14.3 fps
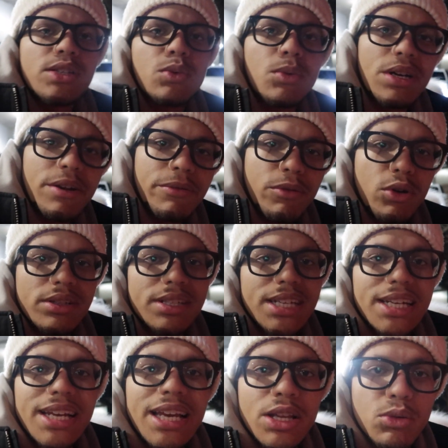
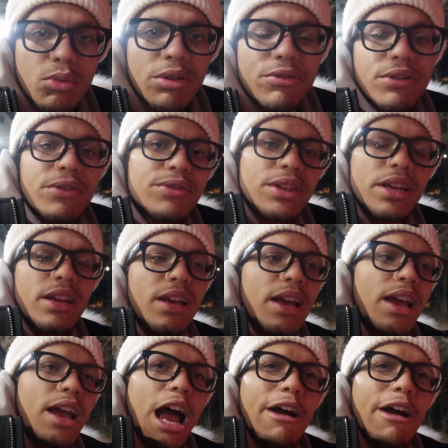2014 E350.